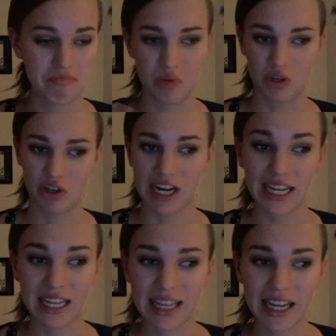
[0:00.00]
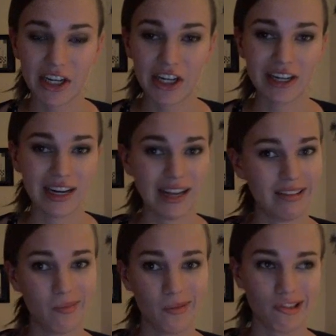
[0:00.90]
we tried again later, and
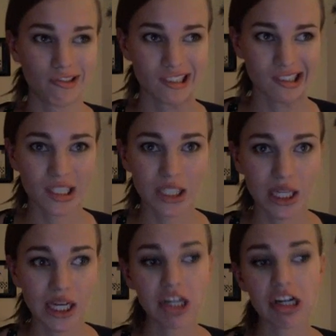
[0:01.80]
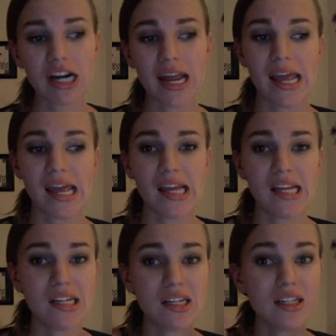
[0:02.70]
then we tried again later,
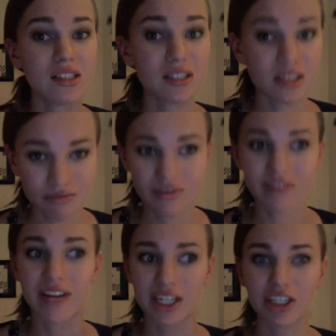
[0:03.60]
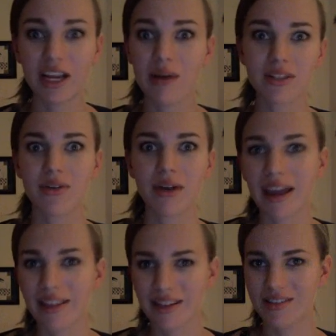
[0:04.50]
and eventually I was like,
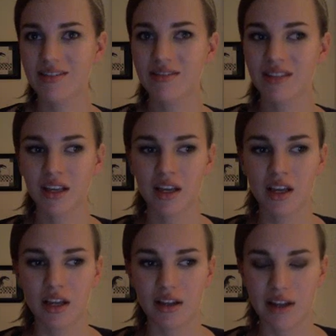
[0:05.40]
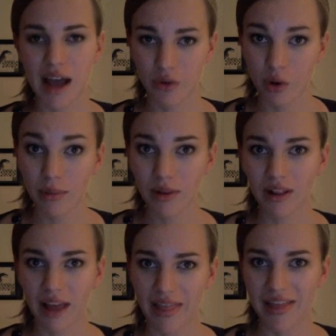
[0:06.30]
okay, this is not
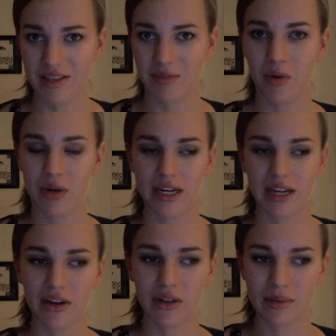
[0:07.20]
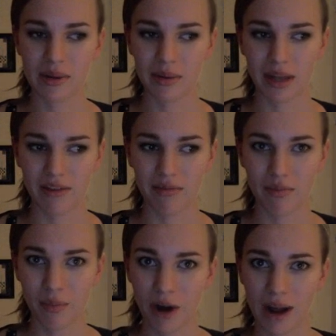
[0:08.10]
normal at this point. I know that people have
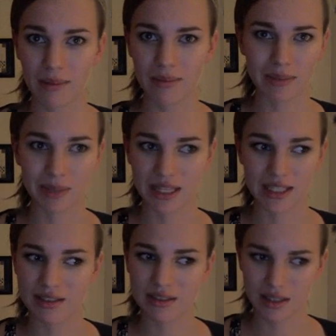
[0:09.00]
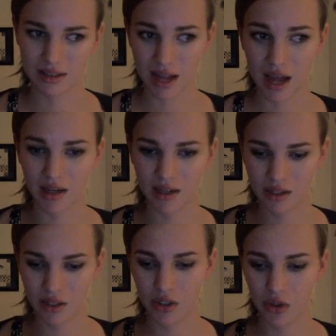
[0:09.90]
problems, but this is not
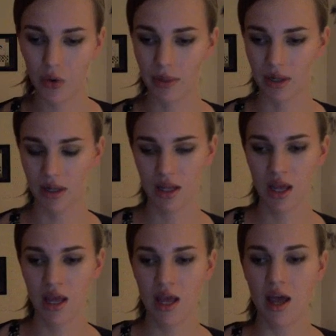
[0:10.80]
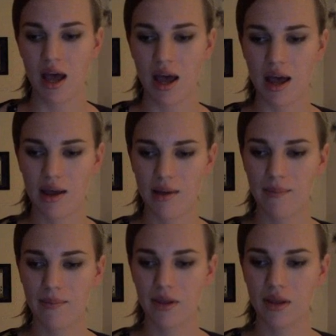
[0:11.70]
normal.
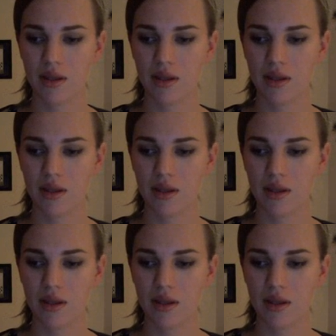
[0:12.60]
I